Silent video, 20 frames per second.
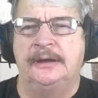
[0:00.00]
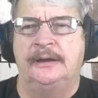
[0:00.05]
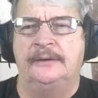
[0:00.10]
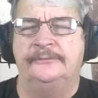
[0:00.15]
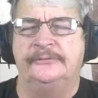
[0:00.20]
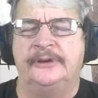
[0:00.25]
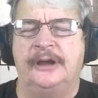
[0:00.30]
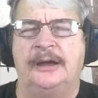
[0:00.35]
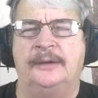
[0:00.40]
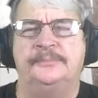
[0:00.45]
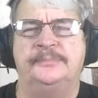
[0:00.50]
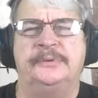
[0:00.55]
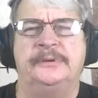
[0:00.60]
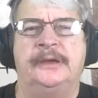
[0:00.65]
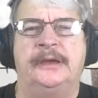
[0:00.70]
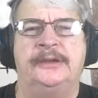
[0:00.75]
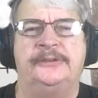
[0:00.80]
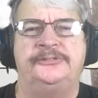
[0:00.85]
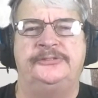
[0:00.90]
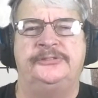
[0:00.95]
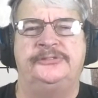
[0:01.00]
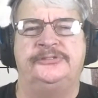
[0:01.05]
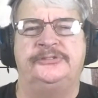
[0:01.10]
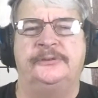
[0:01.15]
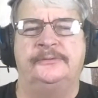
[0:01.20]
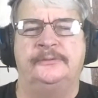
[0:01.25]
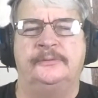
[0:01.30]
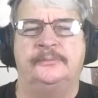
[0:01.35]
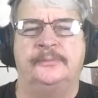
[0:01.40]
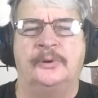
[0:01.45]
of complications
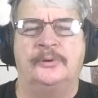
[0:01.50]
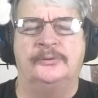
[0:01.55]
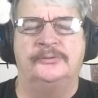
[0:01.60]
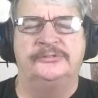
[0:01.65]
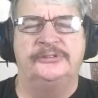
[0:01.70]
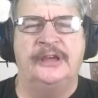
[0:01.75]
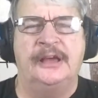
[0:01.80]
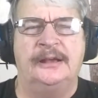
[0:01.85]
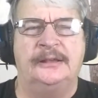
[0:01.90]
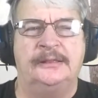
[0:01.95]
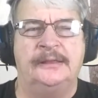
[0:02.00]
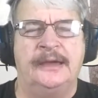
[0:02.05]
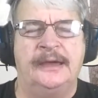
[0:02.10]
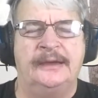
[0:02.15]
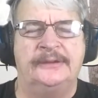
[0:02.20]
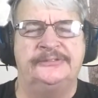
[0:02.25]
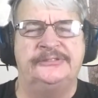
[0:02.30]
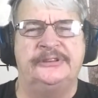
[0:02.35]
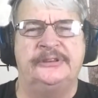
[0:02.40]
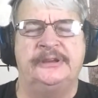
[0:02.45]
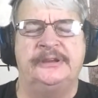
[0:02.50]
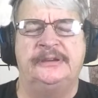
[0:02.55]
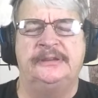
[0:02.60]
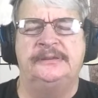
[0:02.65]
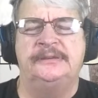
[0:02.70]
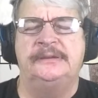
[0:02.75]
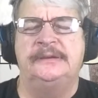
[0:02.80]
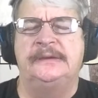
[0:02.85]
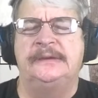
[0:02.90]
of a motorcycle accident.